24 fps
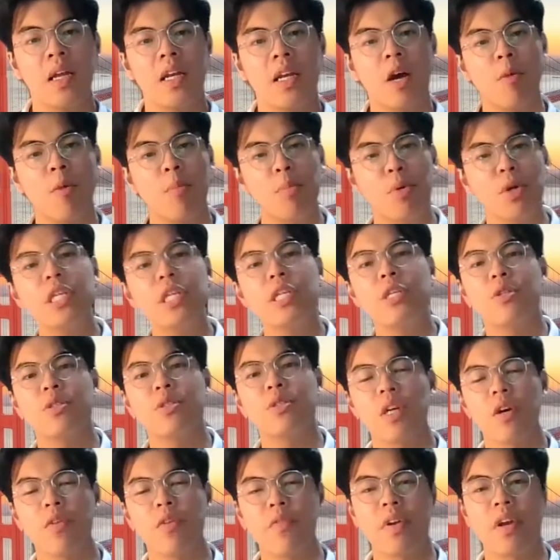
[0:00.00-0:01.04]
Now, putting
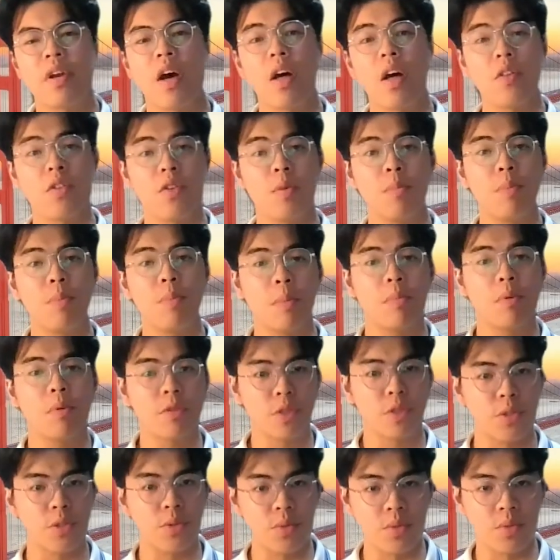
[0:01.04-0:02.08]
yourself in other people's
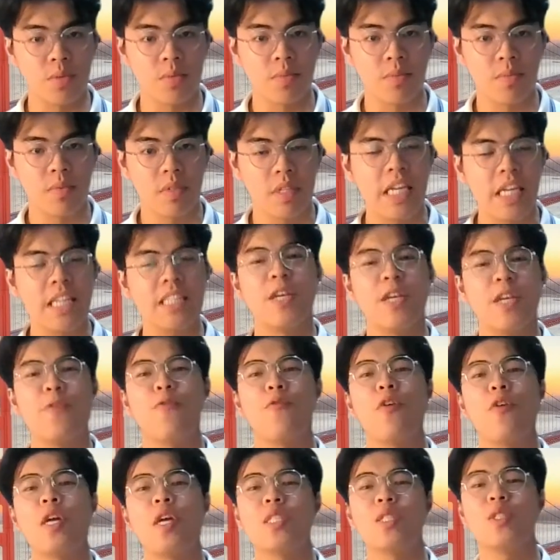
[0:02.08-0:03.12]
shoes is a
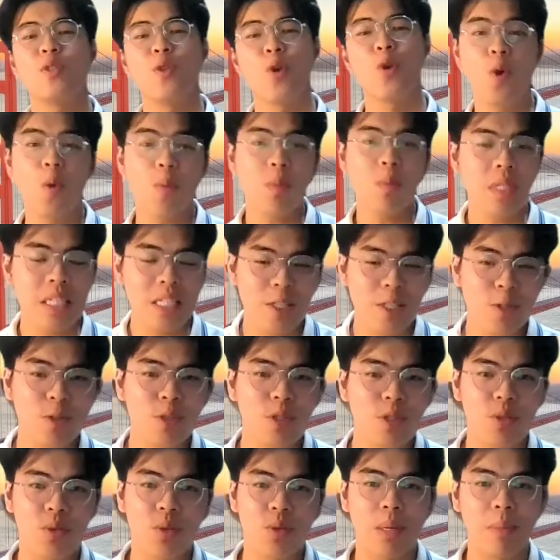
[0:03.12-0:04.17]
phrase normally
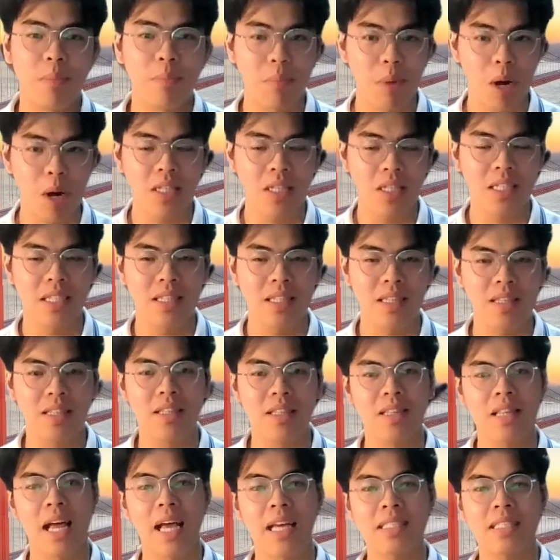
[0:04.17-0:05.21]
used to embody the
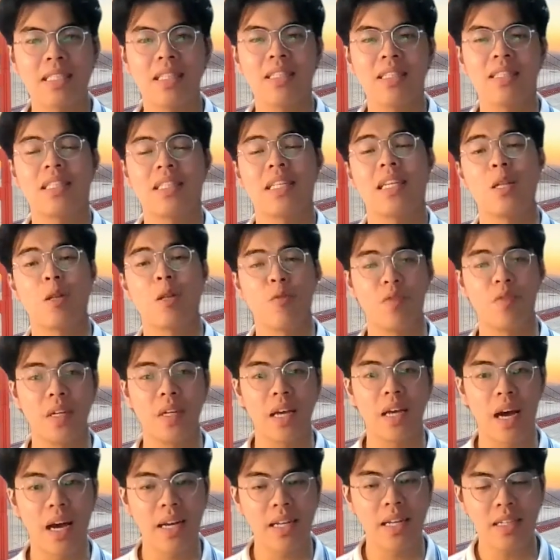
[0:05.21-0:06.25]
last skill of
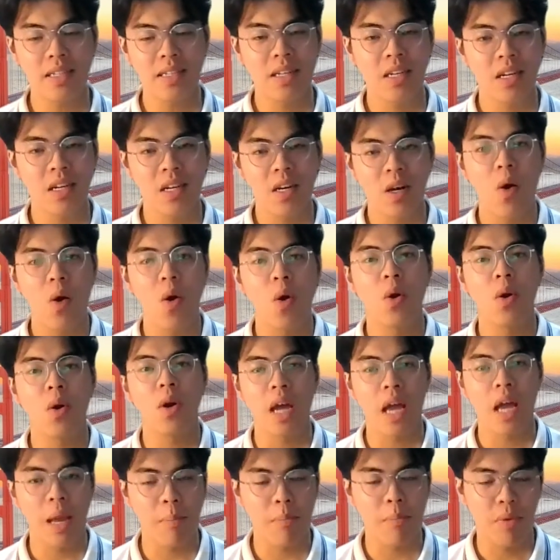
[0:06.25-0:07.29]
EI,
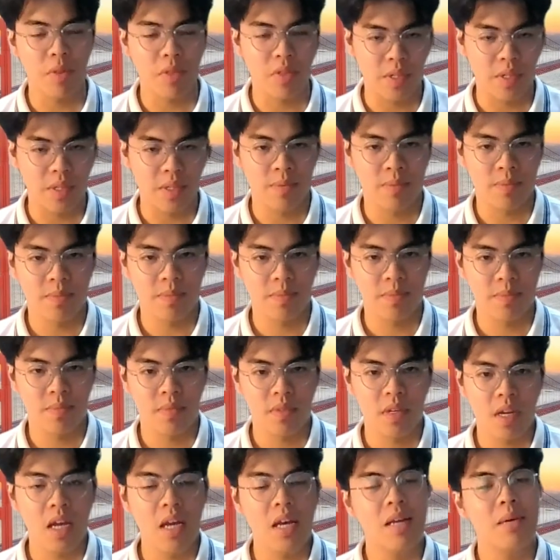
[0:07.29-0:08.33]
or empathy.
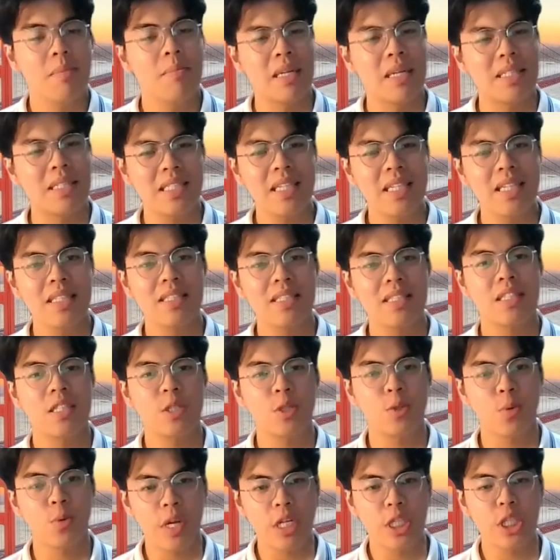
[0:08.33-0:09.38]
By seeing a
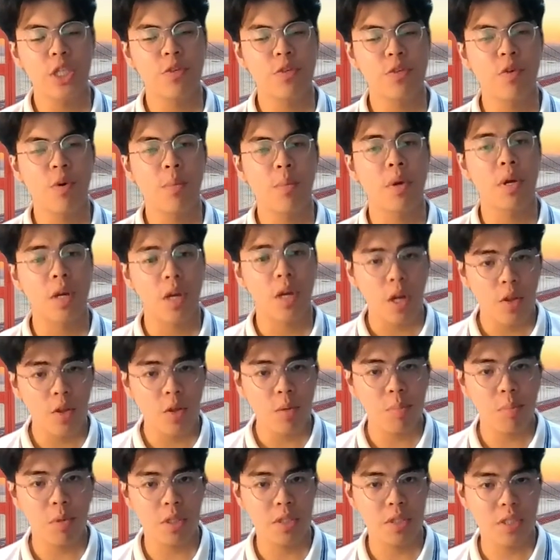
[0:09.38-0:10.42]
situation from
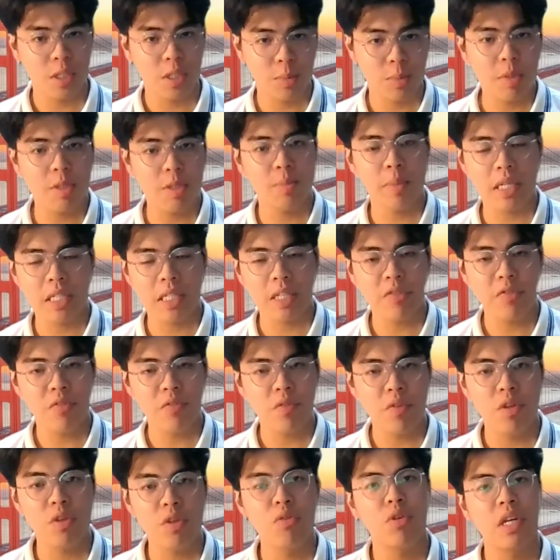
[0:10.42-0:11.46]
another person's perspective,
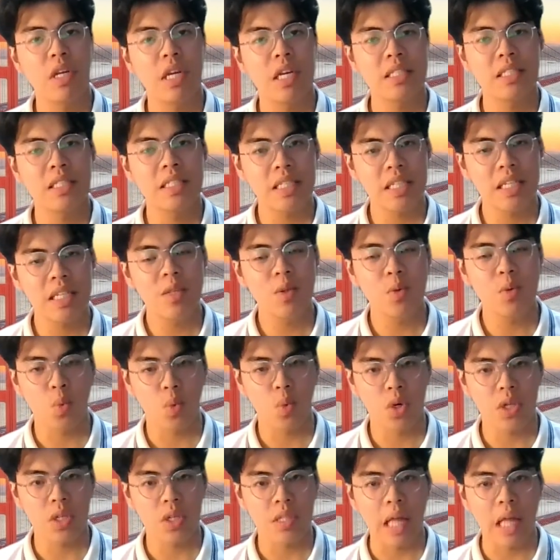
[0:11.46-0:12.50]
you can see the
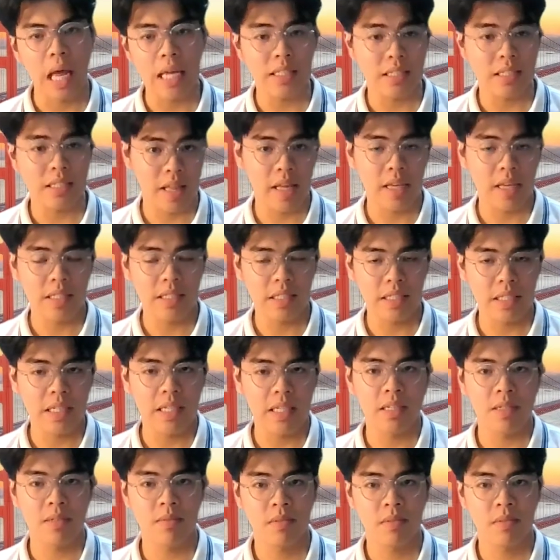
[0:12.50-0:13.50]
world as they see it.